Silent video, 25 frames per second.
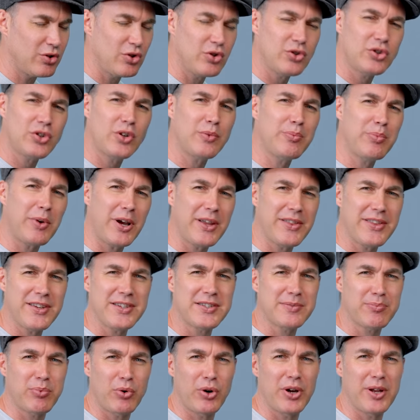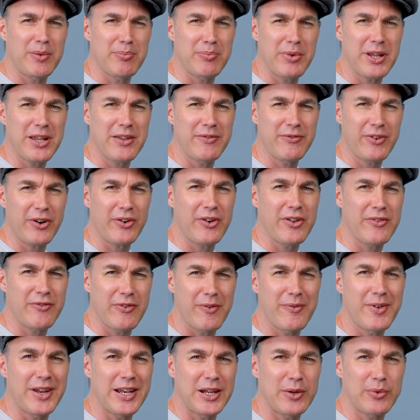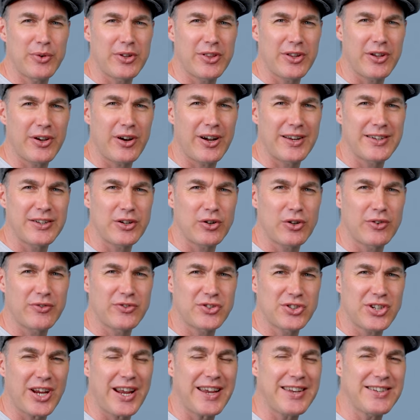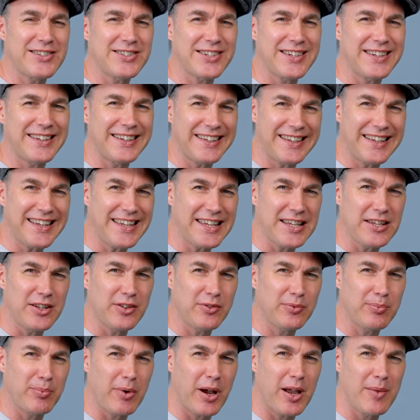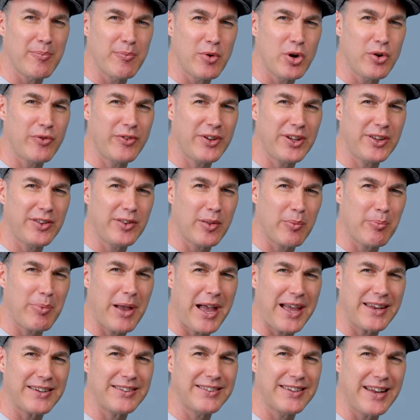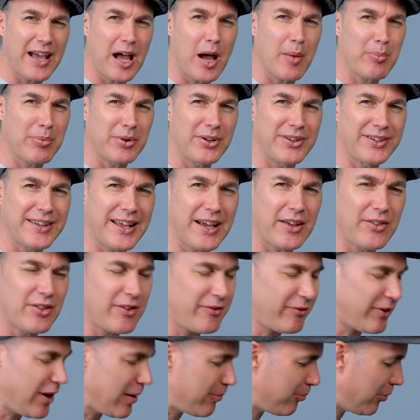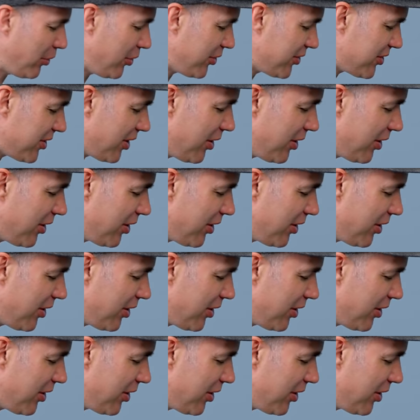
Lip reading: You should by this point be very familiar with the idea of changing keys by moving the pattern up and down the fretboard.